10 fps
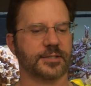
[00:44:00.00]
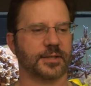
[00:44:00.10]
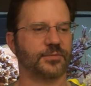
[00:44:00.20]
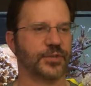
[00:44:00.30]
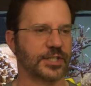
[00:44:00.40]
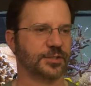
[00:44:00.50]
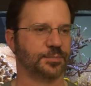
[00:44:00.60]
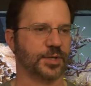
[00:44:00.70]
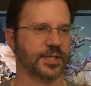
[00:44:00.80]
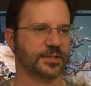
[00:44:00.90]
I'm very
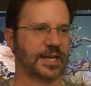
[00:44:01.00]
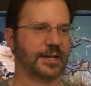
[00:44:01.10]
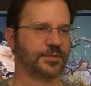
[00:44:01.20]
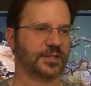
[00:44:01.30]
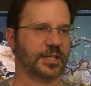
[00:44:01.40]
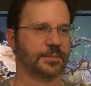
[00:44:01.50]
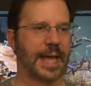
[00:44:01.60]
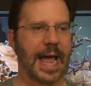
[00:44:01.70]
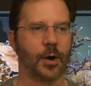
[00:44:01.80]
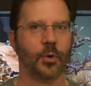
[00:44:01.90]
surprised. I have to think of
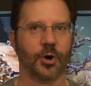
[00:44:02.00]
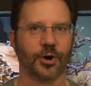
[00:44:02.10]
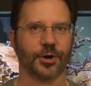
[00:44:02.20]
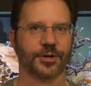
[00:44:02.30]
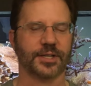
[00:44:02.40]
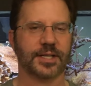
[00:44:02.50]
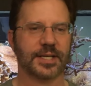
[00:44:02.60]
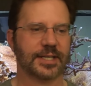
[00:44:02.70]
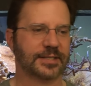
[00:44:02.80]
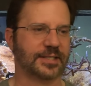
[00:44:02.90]
how hard
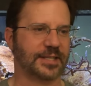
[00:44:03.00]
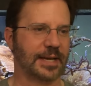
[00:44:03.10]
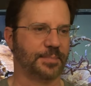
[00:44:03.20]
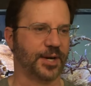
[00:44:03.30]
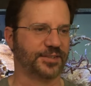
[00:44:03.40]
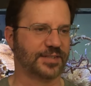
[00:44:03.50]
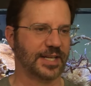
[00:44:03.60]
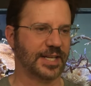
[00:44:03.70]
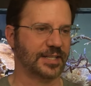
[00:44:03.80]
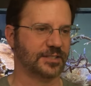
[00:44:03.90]
did that box
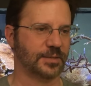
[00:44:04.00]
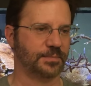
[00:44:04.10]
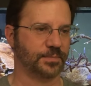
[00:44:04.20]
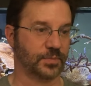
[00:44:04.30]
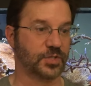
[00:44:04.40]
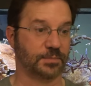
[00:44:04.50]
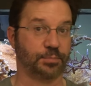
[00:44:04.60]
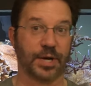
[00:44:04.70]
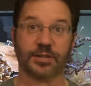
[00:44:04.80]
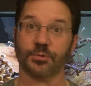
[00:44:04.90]
get hit to, to
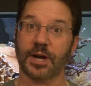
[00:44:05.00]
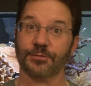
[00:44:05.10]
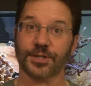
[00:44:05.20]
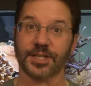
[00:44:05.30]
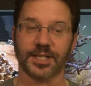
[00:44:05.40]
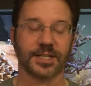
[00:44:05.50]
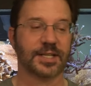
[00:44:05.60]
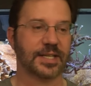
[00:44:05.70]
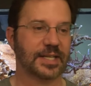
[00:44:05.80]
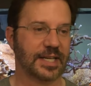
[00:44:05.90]
break through everything
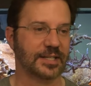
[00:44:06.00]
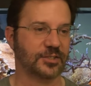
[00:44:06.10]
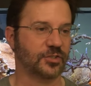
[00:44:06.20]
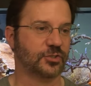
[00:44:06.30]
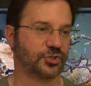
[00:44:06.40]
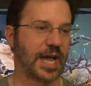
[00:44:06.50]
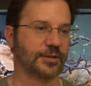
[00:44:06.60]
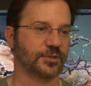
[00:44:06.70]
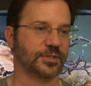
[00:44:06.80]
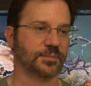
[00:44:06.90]
and
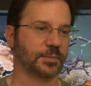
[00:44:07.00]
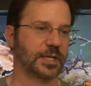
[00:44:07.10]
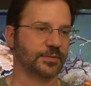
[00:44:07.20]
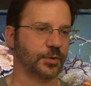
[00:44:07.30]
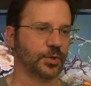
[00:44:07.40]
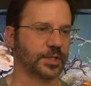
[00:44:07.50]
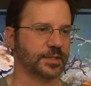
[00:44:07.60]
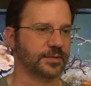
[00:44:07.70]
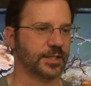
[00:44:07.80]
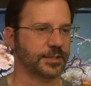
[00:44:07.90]
shatter something made of acrylic
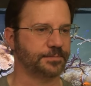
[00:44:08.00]
inside.